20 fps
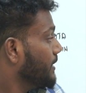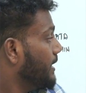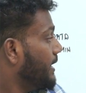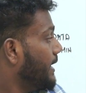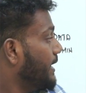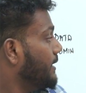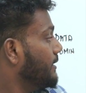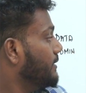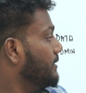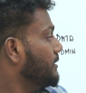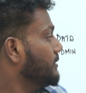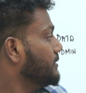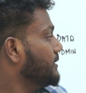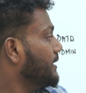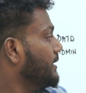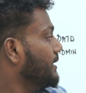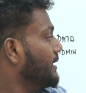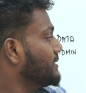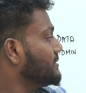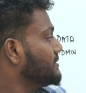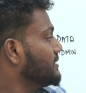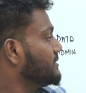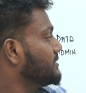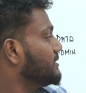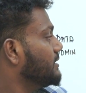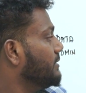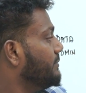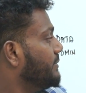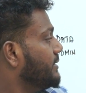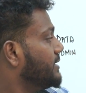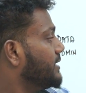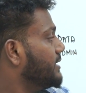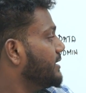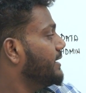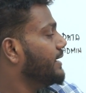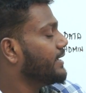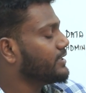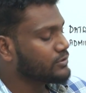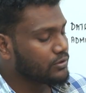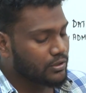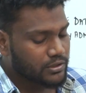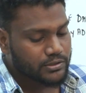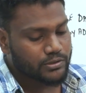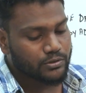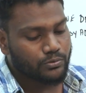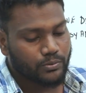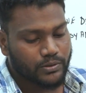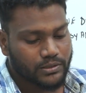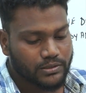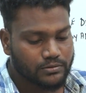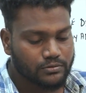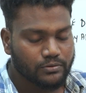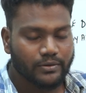And the next is limited and exhaustive ones.